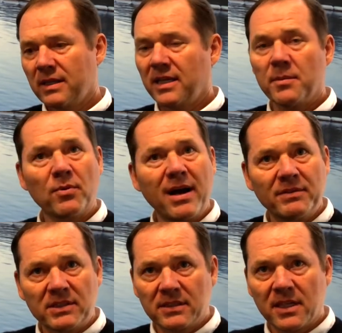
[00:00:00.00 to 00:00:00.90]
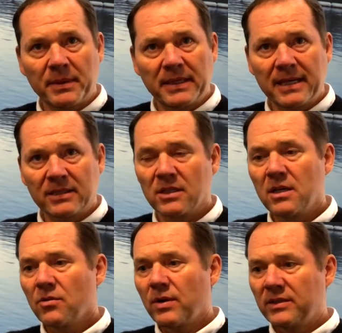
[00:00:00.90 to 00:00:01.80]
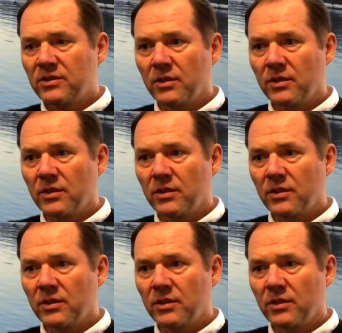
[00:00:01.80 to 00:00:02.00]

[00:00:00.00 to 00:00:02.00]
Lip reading: I think e-privacy is coming next, right?